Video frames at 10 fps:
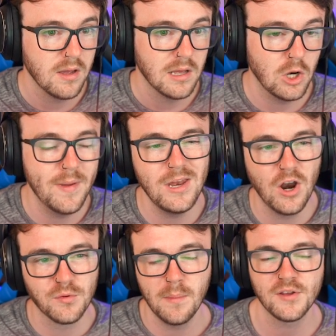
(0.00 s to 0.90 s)
Luminion is one
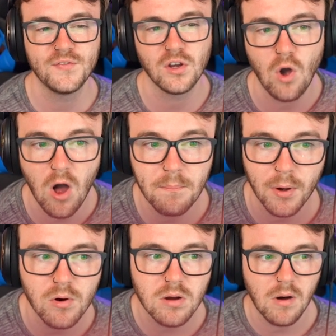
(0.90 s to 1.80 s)
of the most forgotten
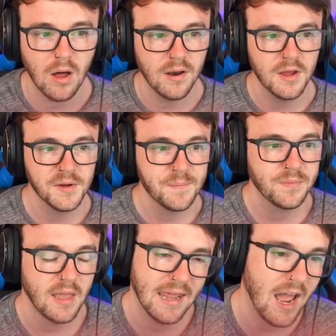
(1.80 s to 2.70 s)
Pokemon.
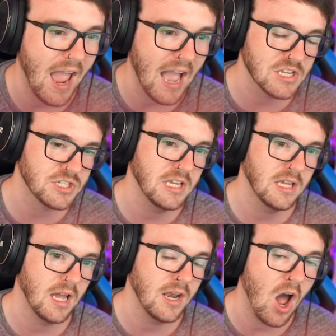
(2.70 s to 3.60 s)
And I actually,
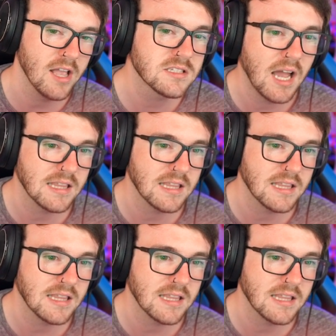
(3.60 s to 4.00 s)
in hindsight, I